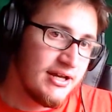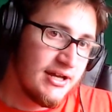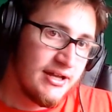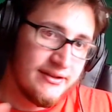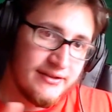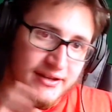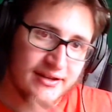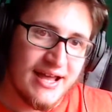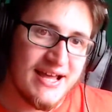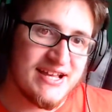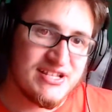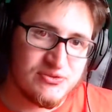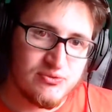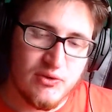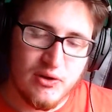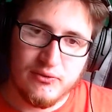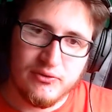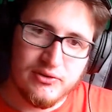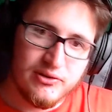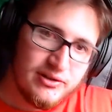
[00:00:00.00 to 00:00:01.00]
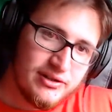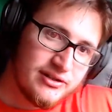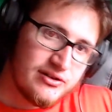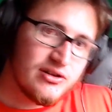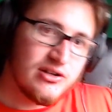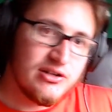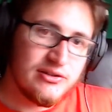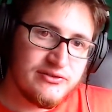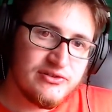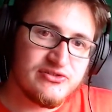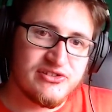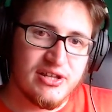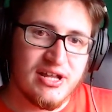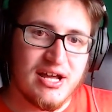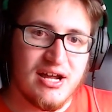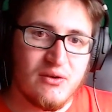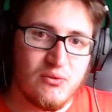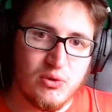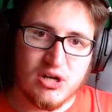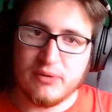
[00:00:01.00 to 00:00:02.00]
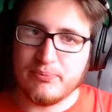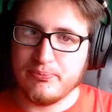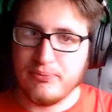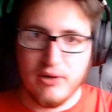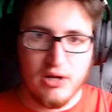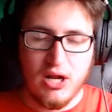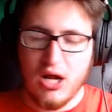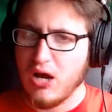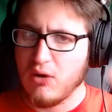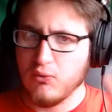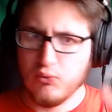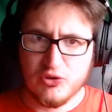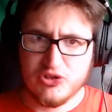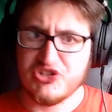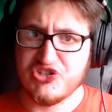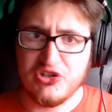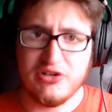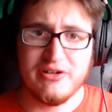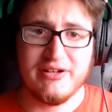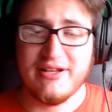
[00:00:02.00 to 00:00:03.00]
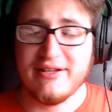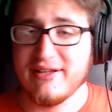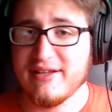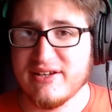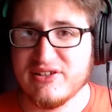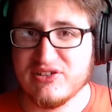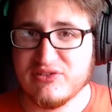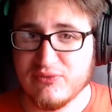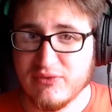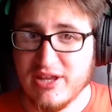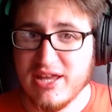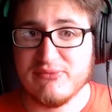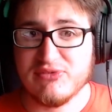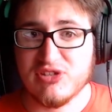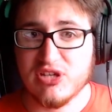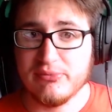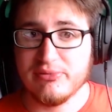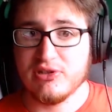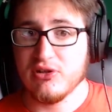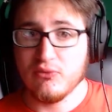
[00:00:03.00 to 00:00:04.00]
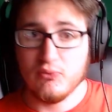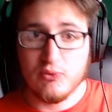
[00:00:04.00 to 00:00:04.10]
the last one could have used a lot of work, but we're certain that the next game's gonna be good.